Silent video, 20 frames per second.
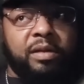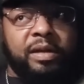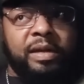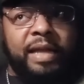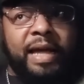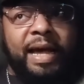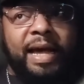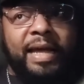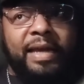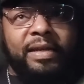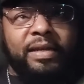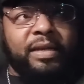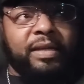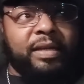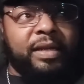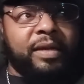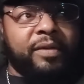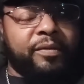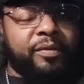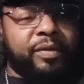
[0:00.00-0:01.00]
9
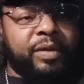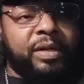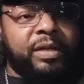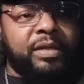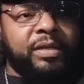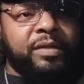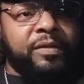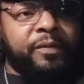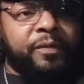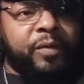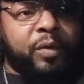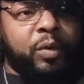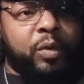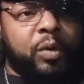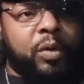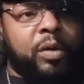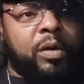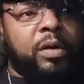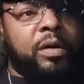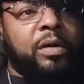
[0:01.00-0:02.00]
deliveries
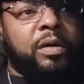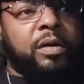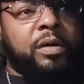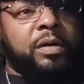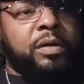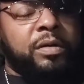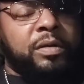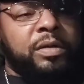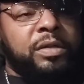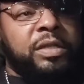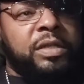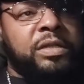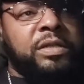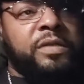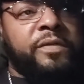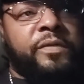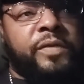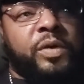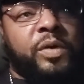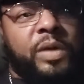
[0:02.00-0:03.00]
for
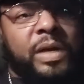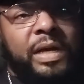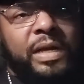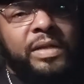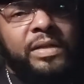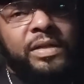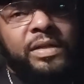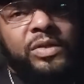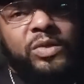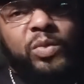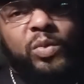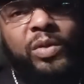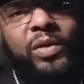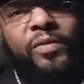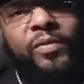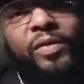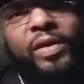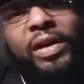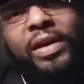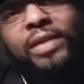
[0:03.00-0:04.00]

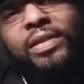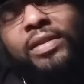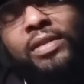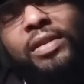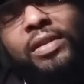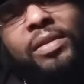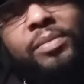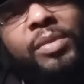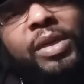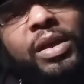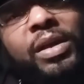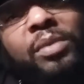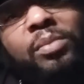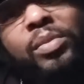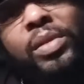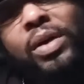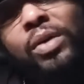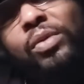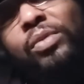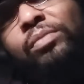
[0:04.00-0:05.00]
$64.25, making
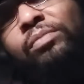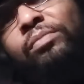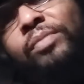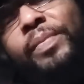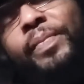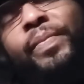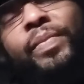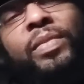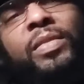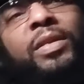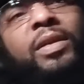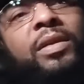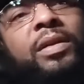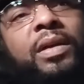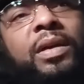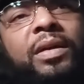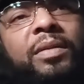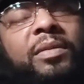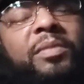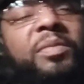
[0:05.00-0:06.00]
about
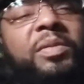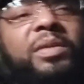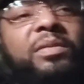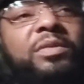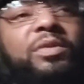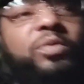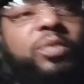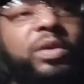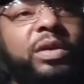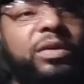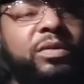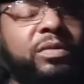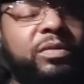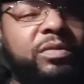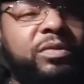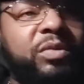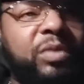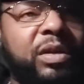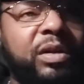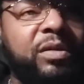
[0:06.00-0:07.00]

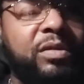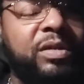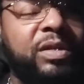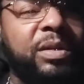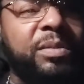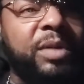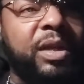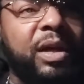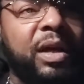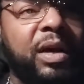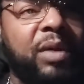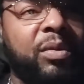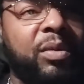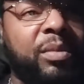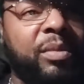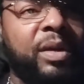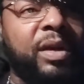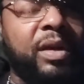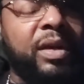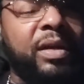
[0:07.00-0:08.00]
12 something an
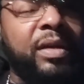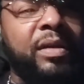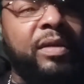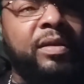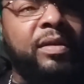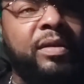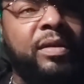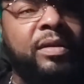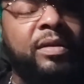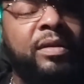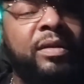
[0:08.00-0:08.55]
hour, man.